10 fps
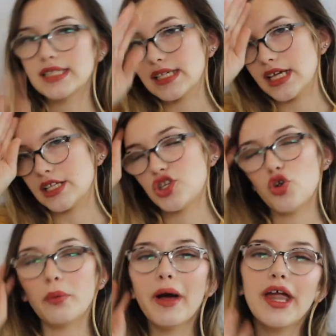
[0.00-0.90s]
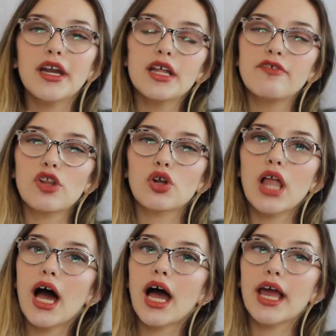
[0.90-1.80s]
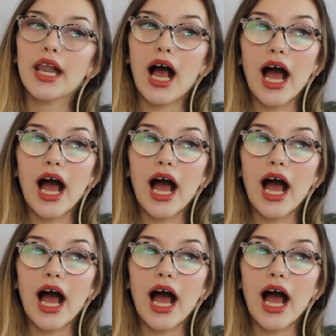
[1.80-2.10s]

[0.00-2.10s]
They say it's too repetitive in their line.